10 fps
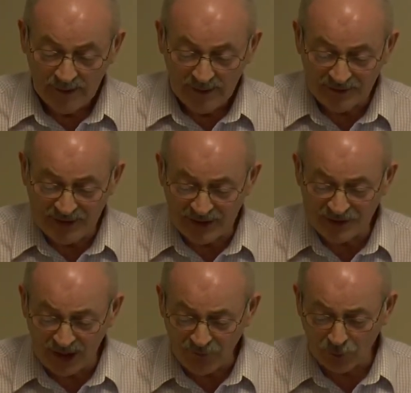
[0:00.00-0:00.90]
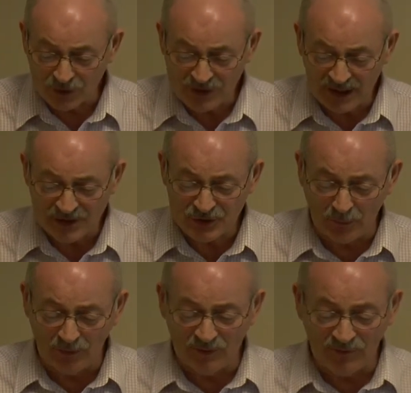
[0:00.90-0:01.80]
It says, therefore said
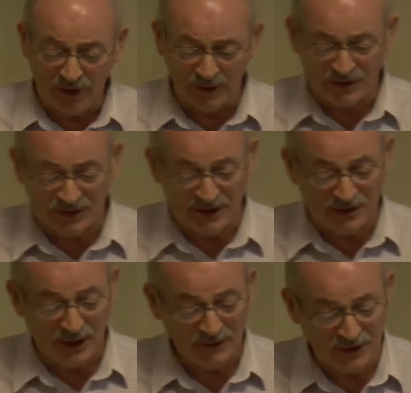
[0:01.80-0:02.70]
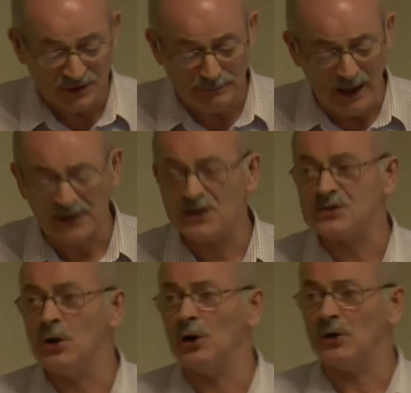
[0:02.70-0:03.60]
some of the Pharisees, this man is not